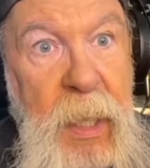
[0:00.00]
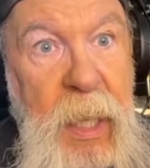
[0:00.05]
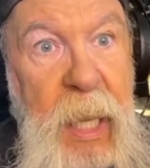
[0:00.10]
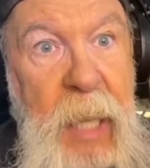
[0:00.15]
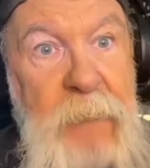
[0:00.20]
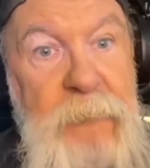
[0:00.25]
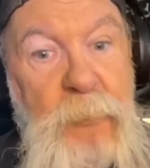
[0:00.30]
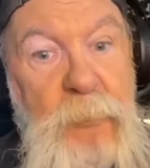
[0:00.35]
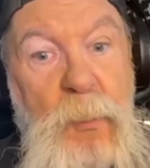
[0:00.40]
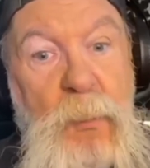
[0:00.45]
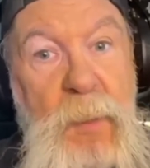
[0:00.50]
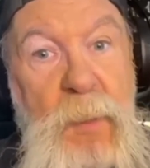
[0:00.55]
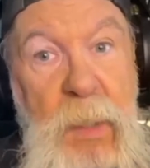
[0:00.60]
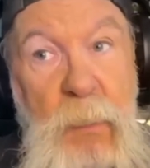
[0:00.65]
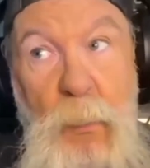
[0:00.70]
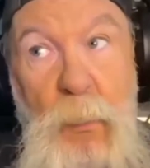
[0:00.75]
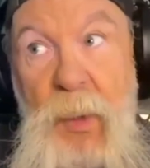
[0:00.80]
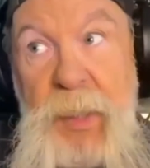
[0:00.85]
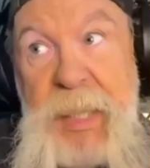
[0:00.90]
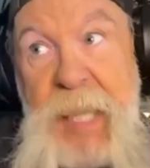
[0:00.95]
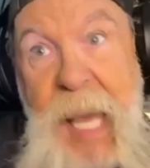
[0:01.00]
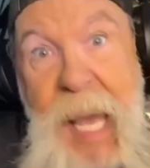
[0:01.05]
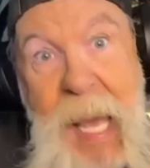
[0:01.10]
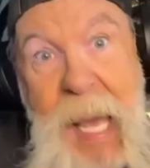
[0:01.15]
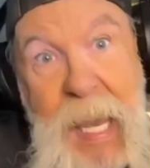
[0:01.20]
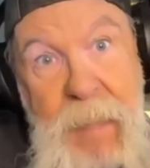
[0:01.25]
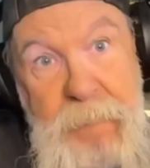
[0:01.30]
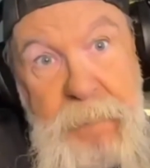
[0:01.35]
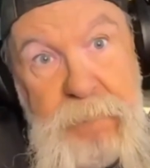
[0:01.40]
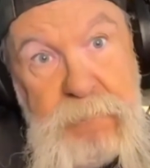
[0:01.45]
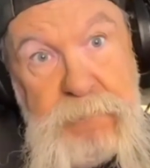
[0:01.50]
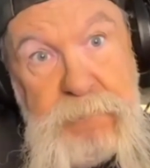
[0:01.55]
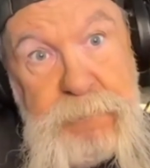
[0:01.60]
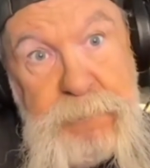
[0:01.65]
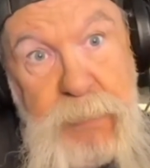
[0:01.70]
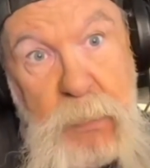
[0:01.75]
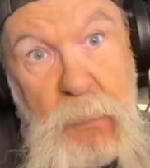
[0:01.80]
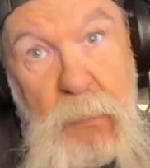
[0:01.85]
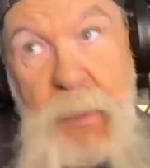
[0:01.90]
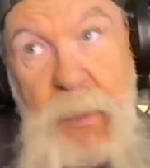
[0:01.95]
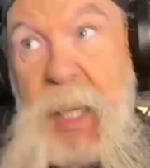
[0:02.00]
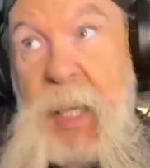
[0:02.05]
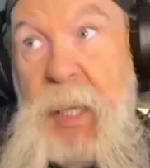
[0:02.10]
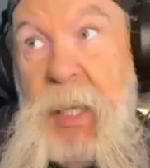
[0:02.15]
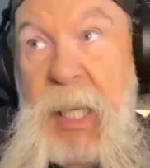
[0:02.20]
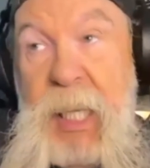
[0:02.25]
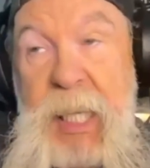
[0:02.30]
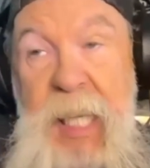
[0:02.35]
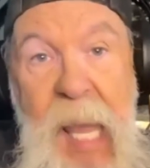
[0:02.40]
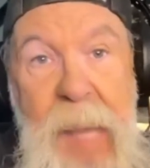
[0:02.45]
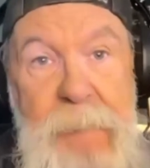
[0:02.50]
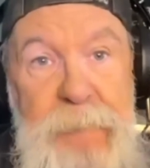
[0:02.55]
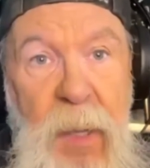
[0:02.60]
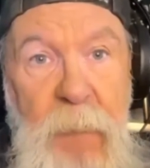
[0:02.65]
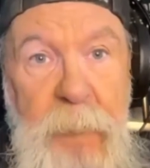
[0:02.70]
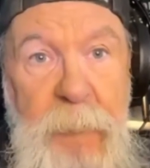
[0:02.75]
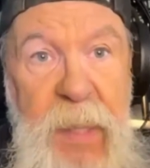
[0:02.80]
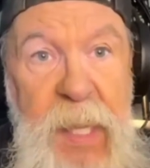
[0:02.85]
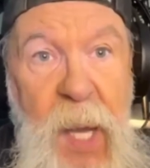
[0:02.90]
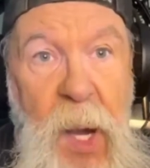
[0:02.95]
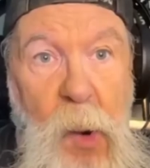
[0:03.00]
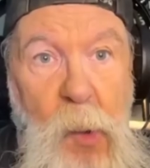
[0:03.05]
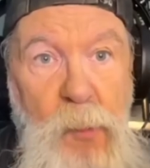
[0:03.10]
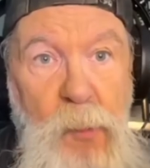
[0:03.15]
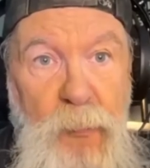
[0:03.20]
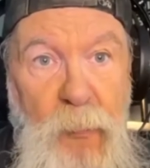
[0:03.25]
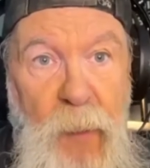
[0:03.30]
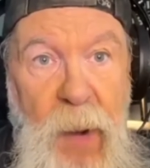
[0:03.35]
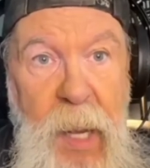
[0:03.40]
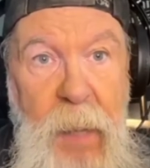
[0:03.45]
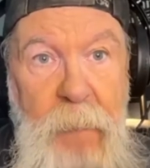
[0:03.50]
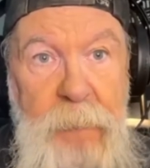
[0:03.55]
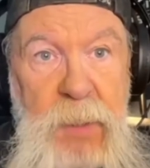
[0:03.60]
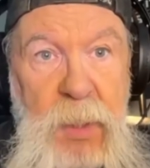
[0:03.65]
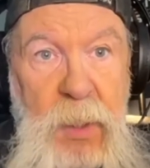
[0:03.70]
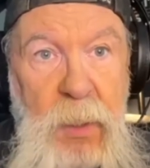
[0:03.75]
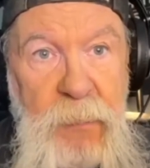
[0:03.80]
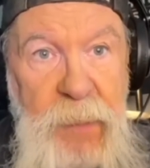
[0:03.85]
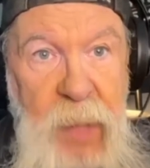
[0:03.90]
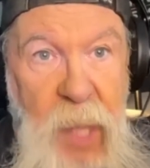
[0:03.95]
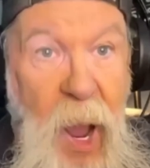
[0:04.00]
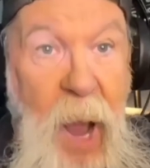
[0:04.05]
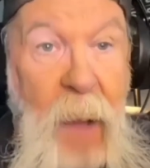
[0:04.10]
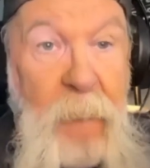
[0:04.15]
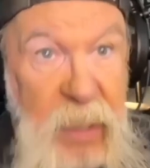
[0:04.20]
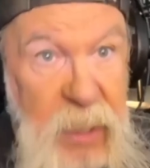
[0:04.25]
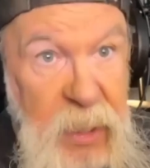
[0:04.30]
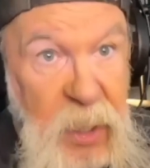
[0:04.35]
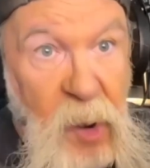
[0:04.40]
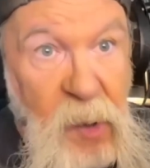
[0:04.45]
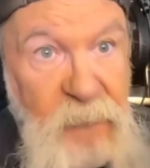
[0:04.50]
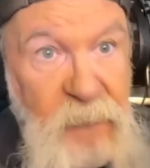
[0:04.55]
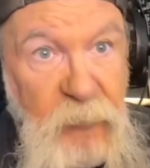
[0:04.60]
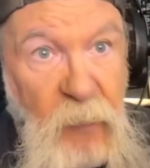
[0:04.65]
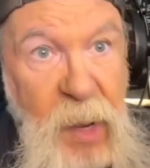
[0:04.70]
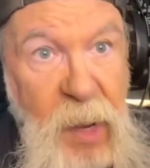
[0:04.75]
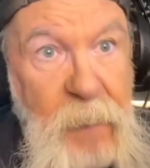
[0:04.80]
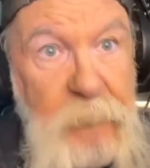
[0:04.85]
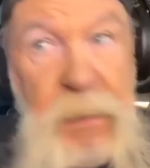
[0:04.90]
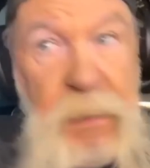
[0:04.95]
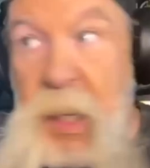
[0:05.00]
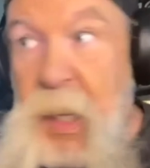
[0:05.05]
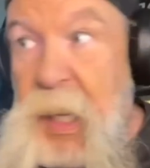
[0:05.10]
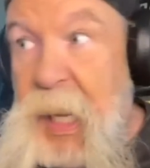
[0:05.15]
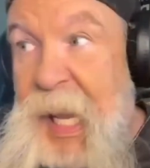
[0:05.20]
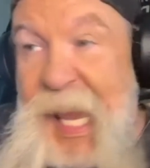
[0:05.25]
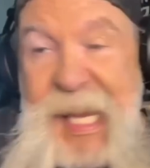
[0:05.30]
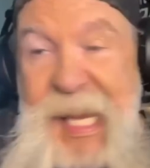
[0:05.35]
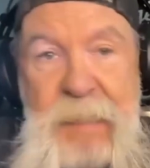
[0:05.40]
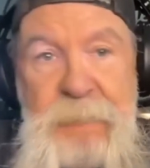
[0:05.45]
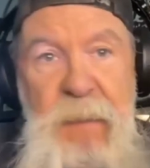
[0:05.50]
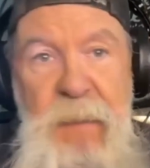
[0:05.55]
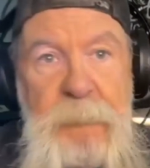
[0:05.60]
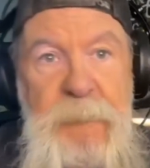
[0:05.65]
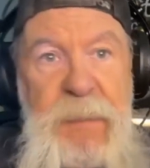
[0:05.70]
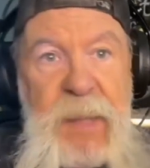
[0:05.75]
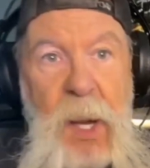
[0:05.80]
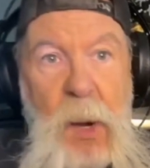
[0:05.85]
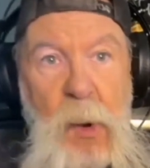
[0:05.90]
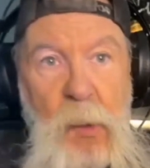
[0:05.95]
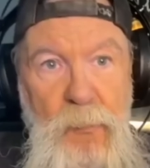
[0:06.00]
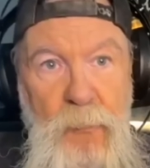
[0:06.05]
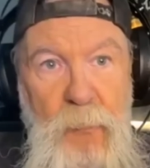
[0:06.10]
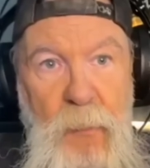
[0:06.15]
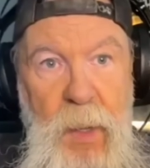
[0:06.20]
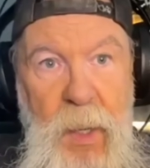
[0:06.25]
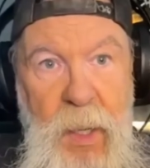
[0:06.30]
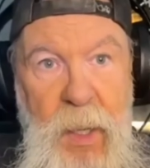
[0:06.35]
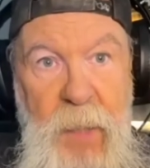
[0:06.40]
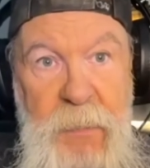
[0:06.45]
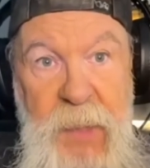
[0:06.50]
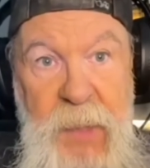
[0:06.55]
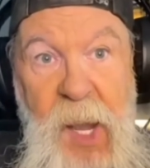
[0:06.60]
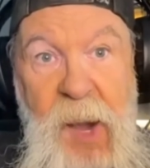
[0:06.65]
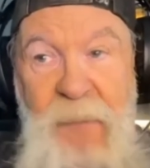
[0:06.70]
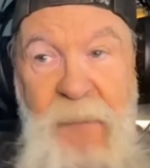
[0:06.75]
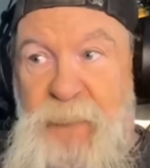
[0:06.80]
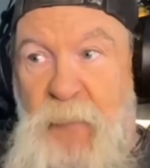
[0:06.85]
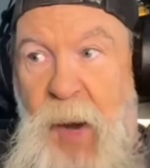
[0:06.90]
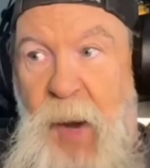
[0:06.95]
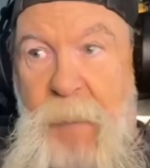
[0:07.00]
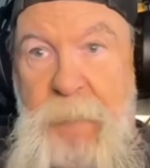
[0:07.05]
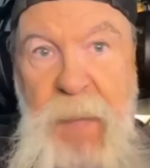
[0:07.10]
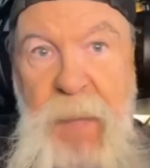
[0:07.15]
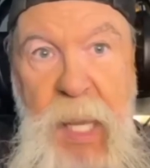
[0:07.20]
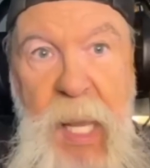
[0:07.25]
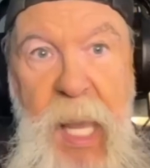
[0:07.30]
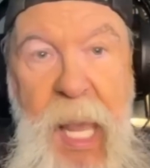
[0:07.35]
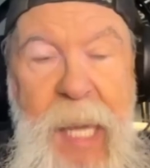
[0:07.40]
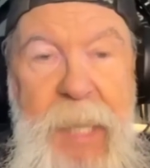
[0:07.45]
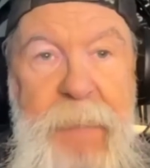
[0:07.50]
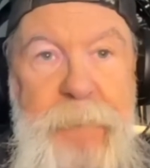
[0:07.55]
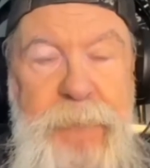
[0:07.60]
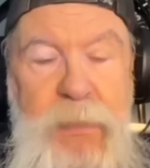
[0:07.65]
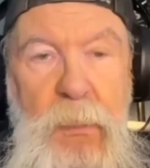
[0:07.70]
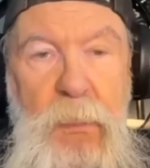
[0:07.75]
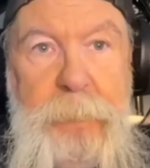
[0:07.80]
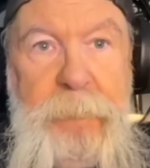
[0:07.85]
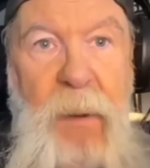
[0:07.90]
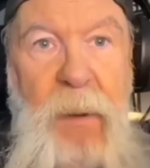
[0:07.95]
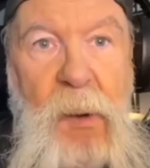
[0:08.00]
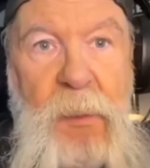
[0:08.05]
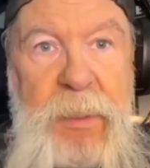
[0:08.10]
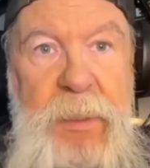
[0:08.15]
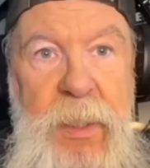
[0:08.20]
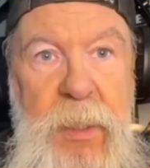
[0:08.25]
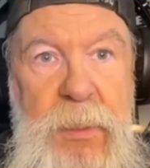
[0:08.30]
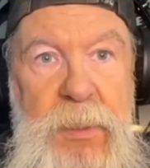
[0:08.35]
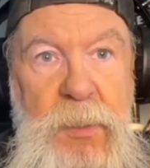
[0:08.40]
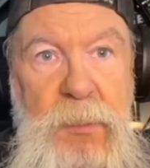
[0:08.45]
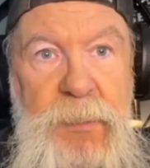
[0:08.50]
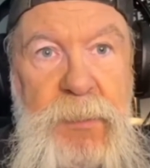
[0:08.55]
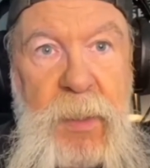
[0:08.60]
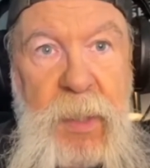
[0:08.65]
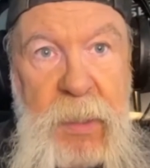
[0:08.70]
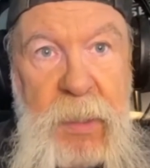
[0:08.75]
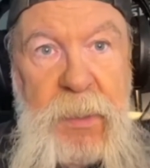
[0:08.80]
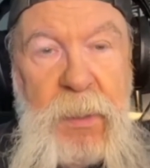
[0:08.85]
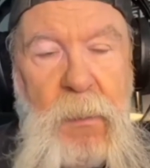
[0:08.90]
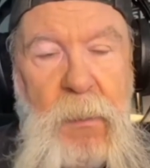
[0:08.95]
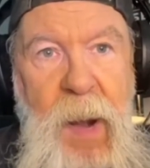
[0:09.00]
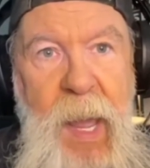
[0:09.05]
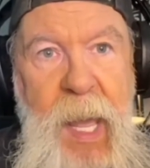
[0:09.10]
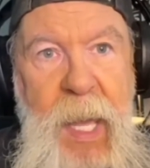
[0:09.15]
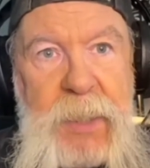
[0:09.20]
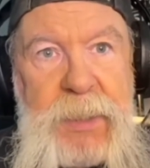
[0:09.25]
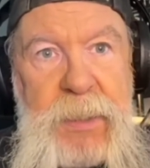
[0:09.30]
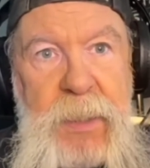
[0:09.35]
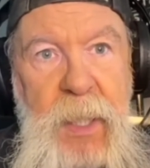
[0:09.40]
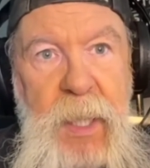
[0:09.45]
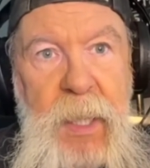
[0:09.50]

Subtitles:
And one guy pulled in. He came up the on-ramp, you know, the off-ramp. He come up the off-ramp and parked into grass.